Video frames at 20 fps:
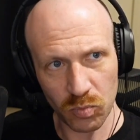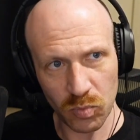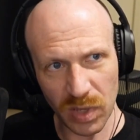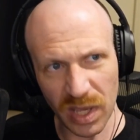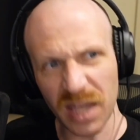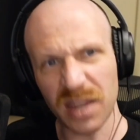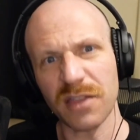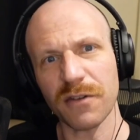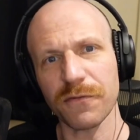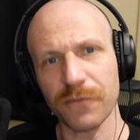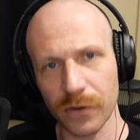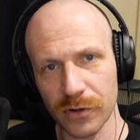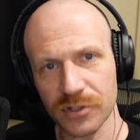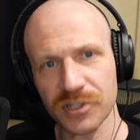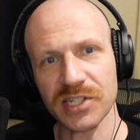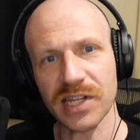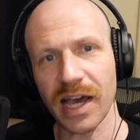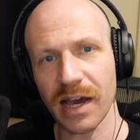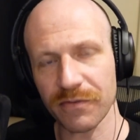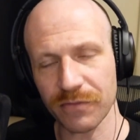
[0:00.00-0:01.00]
in the
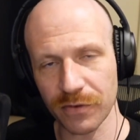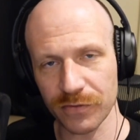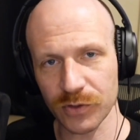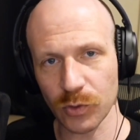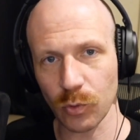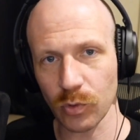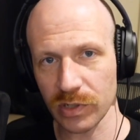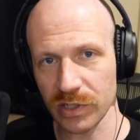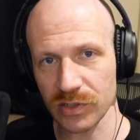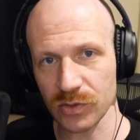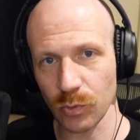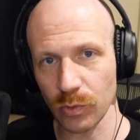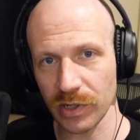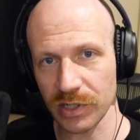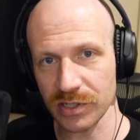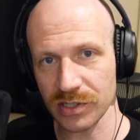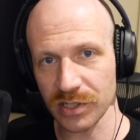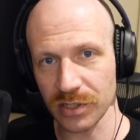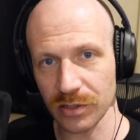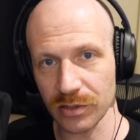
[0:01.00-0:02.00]
first half of
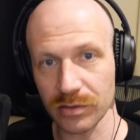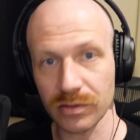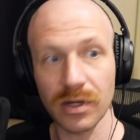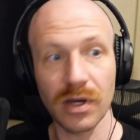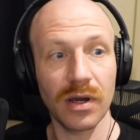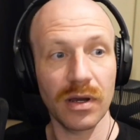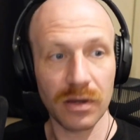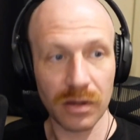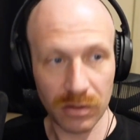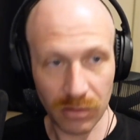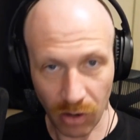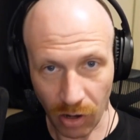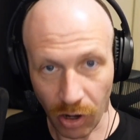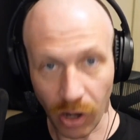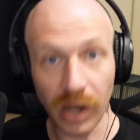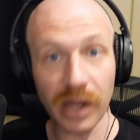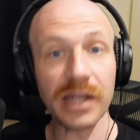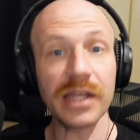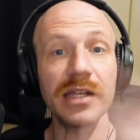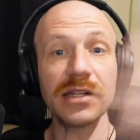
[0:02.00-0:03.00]
2022,
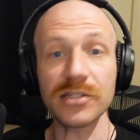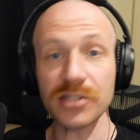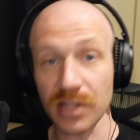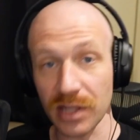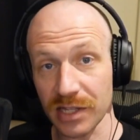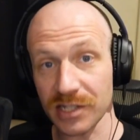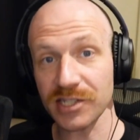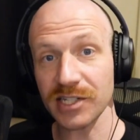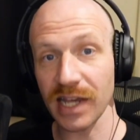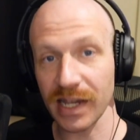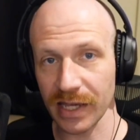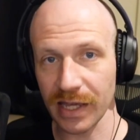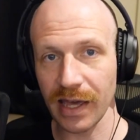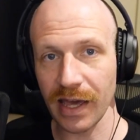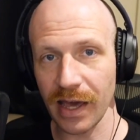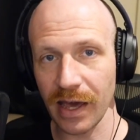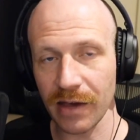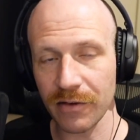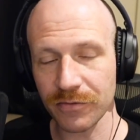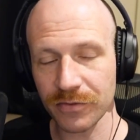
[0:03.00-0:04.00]
on into the second
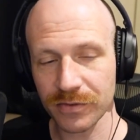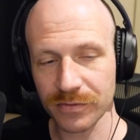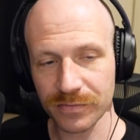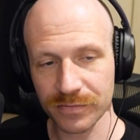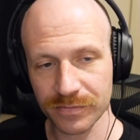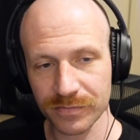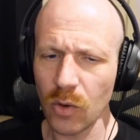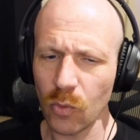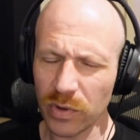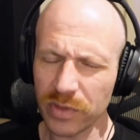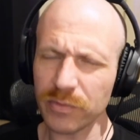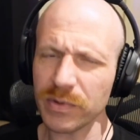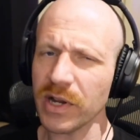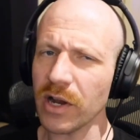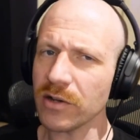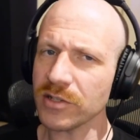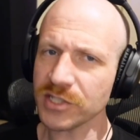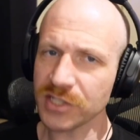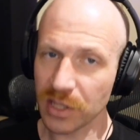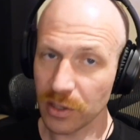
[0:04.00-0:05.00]
half. With
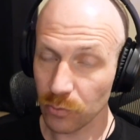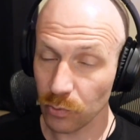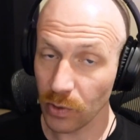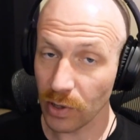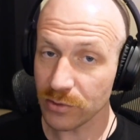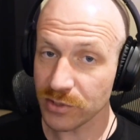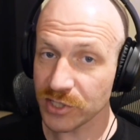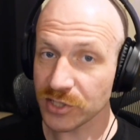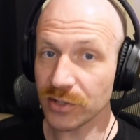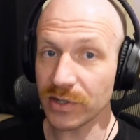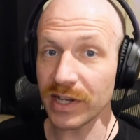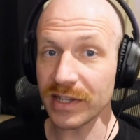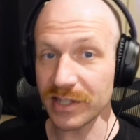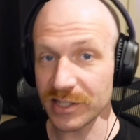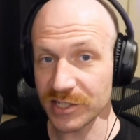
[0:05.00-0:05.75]
regards to the Roadster and